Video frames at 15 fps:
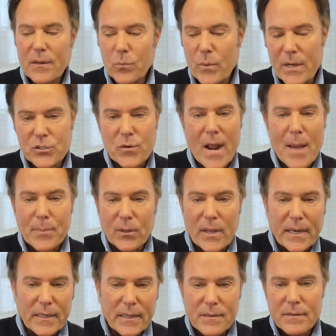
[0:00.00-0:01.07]
we
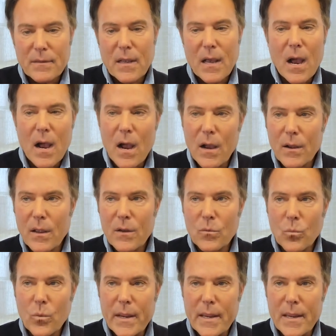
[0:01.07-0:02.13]
extrapolated uh,
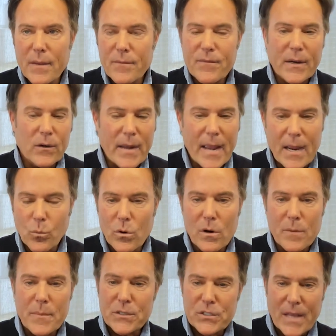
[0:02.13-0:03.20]
and we figured, hey,
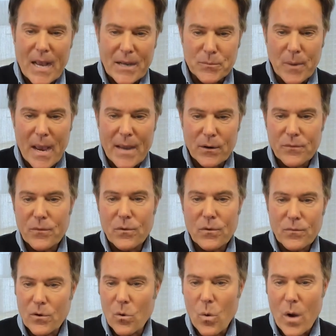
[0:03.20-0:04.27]
we're a mid-sized miner
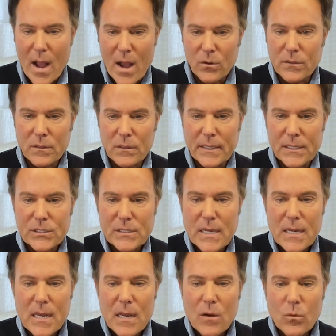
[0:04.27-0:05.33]
for, for a while at least.
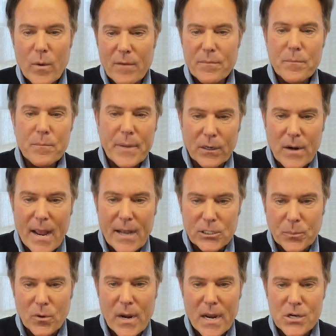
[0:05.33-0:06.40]
We have bigger
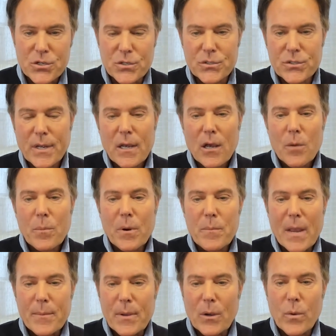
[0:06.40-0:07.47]
aspirations,
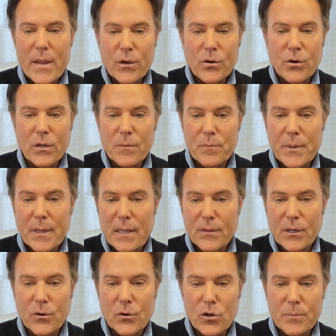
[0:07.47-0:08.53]
but maybe we could be
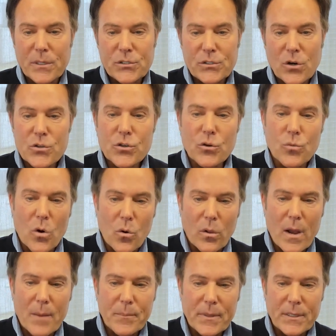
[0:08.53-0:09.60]
the group that starts to
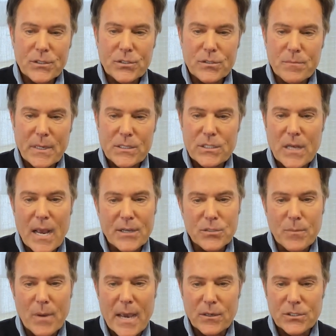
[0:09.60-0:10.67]
roll up this
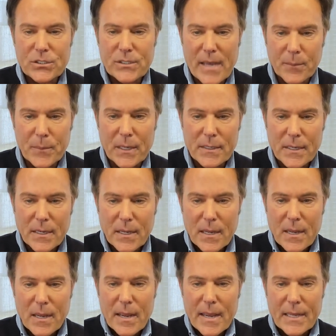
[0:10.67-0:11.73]
mid-sized miner segment.
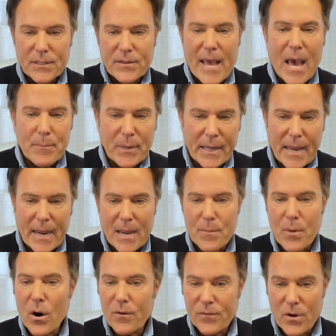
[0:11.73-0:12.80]
And that
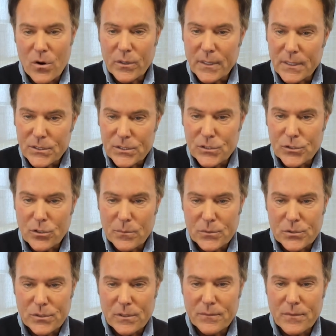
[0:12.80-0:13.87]
became our focus in
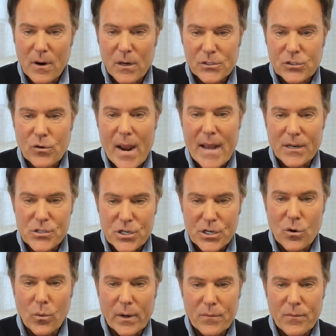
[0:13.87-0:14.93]
terms of our strategy
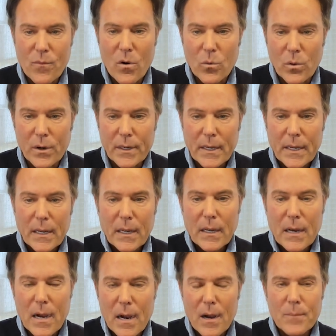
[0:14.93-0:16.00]
going forward.
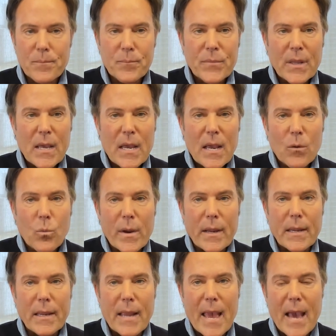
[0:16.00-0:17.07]
Um,
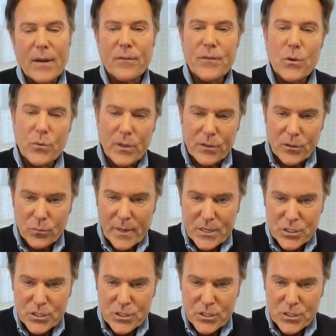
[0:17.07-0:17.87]
we had a few that had